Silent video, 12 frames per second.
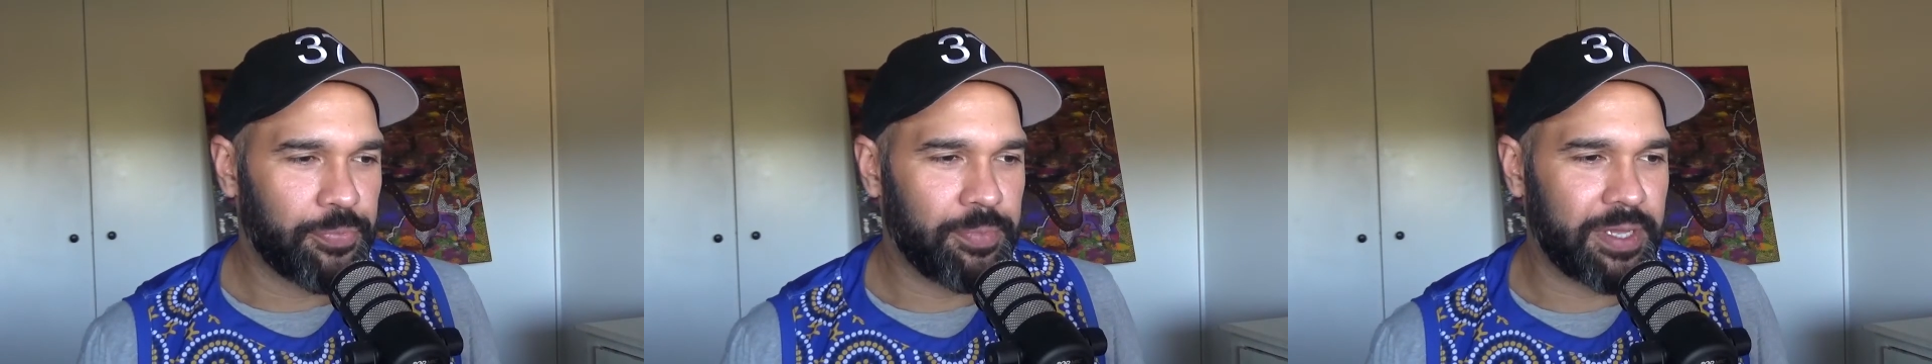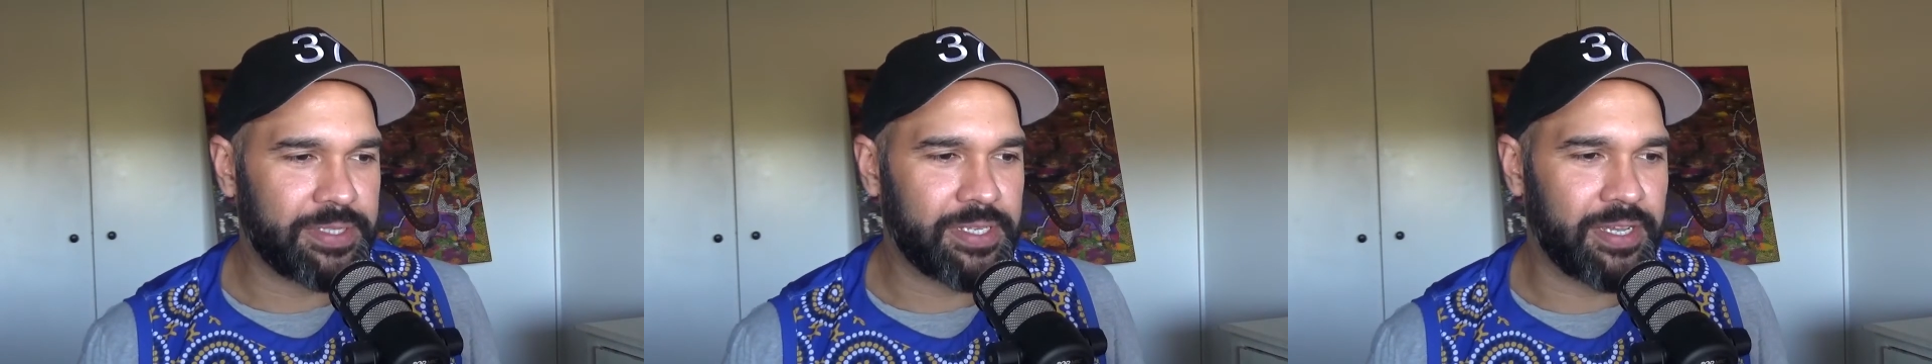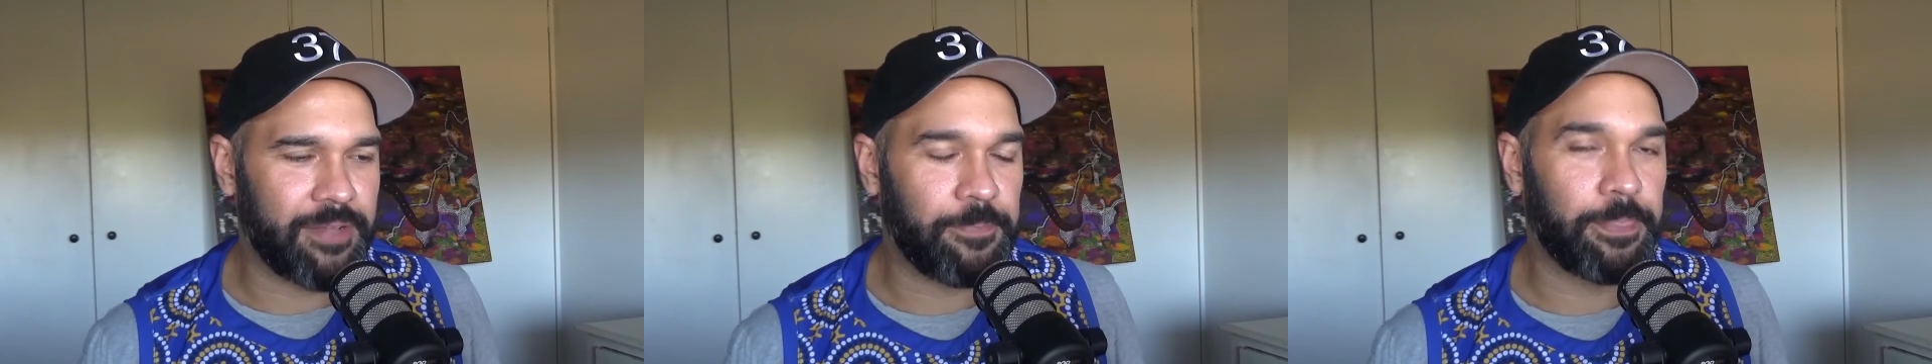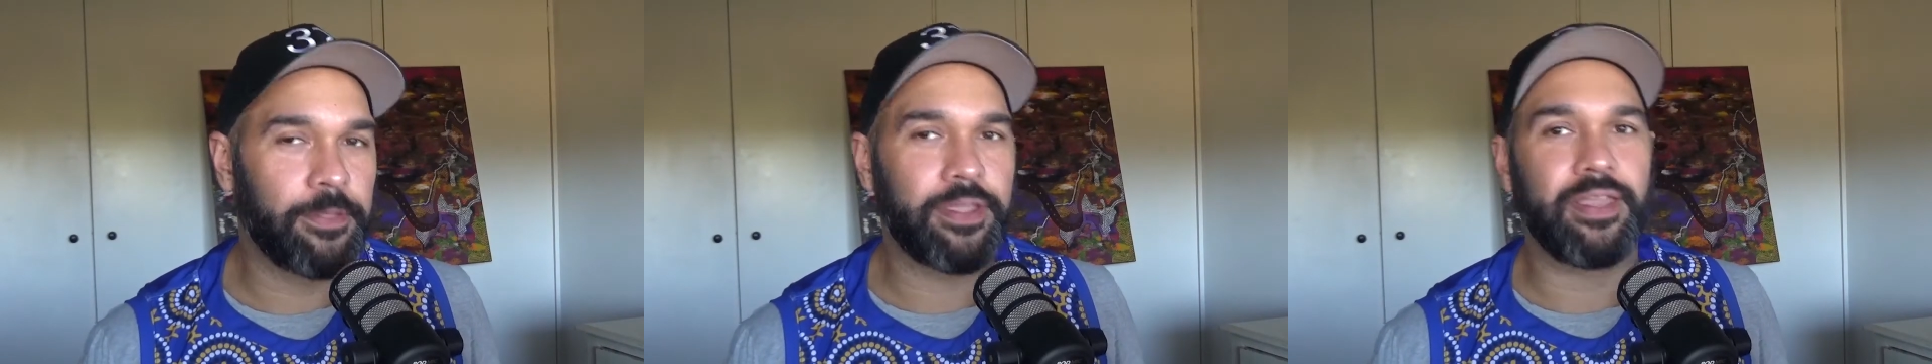But
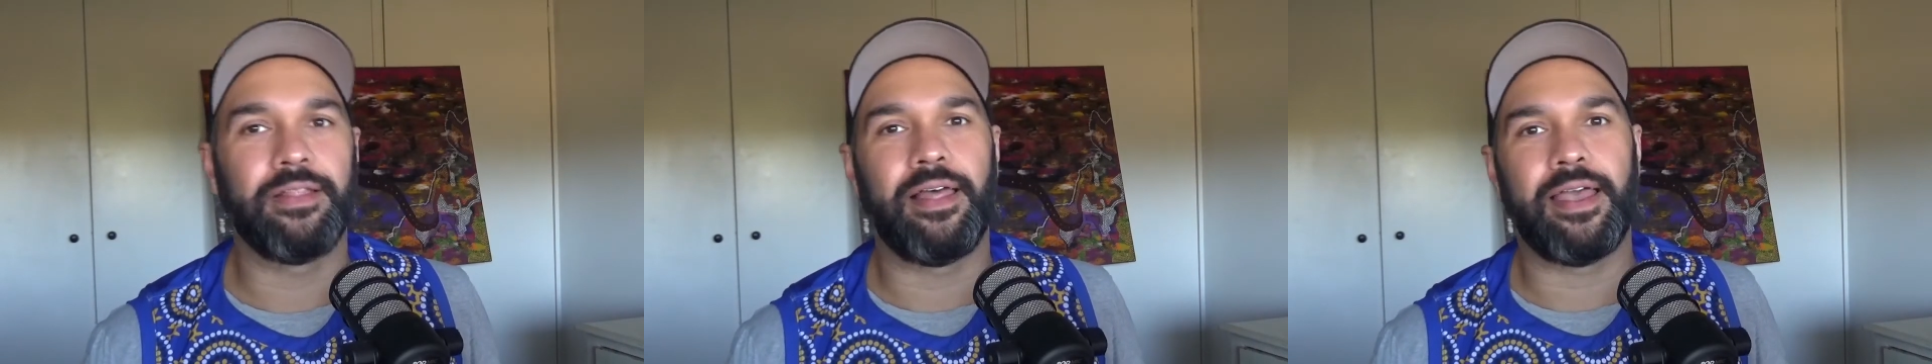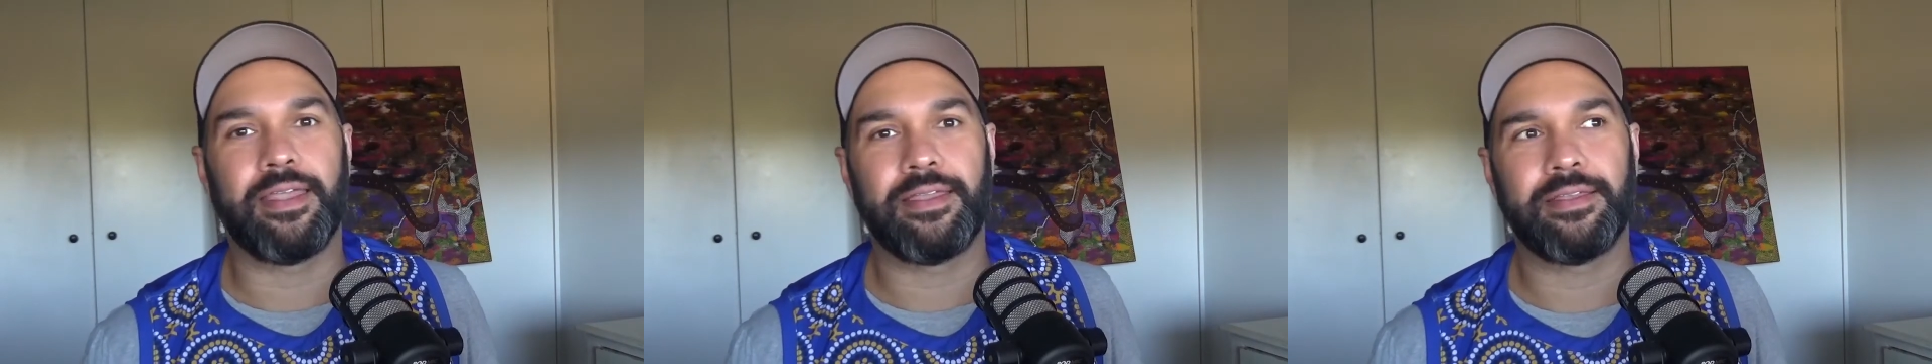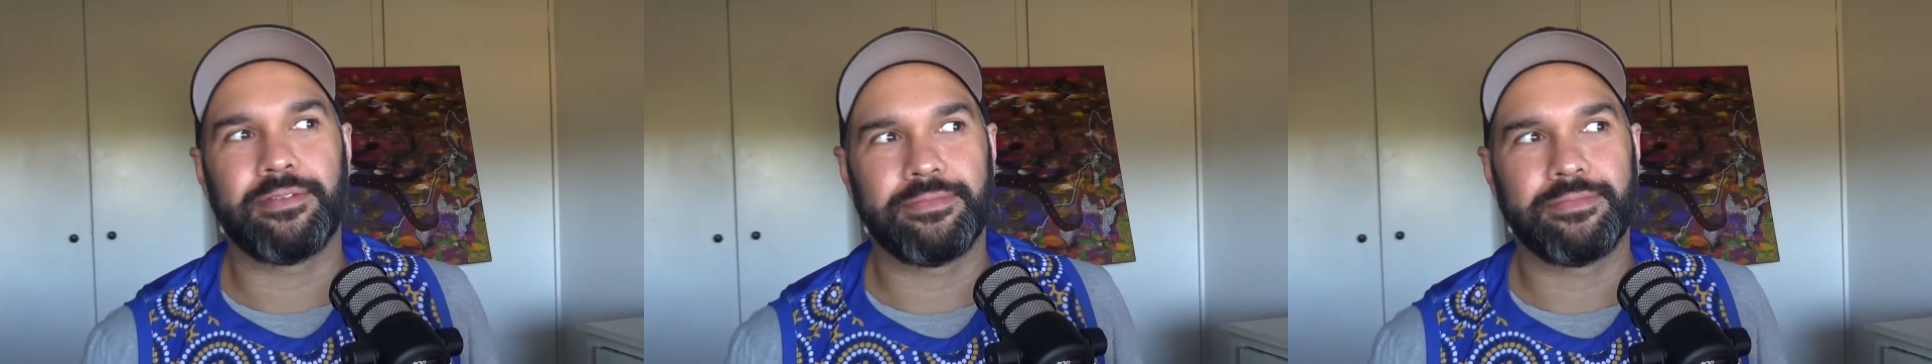looking like